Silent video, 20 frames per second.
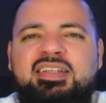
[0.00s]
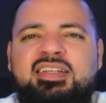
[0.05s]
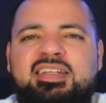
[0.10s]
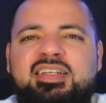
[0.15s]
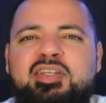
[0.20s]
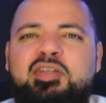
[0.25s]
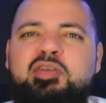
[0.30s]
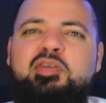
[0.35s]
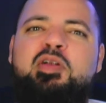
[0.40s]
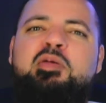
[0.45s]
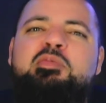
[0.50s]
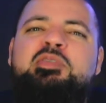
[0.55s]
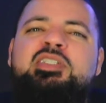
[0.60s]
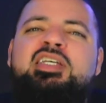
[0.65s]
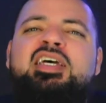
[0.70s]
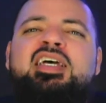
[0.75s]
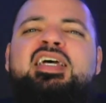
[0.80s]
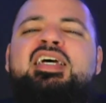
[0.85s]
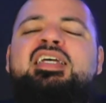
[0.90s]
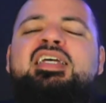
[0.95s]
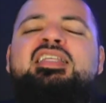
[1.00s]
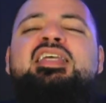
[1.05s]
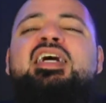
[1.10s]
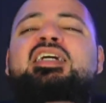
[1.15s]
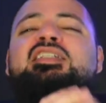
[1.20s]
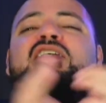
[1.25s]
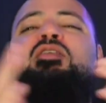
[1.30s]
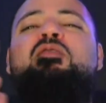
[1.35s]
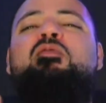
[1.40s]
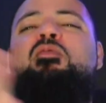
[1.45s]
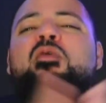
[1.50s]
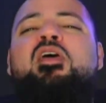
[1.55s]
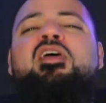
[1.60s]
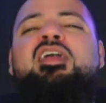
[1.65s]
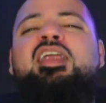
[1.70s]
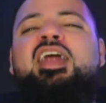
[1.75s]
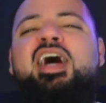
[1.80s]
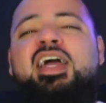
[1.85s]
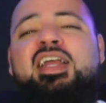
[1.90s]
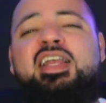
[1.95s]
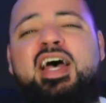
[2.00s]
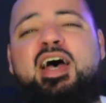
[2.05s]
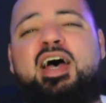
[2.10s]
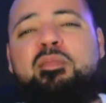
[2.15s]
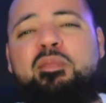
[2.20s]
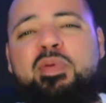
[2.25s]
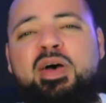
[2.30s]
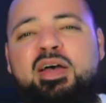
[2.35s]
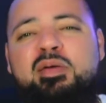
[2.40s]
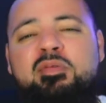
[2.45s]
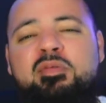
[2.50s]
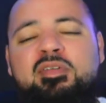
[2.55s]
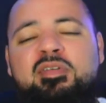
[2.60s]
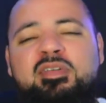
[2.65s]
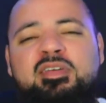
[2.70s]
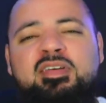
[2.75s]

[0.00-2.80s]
You know what I'm saying? It doesn't work like that, baby.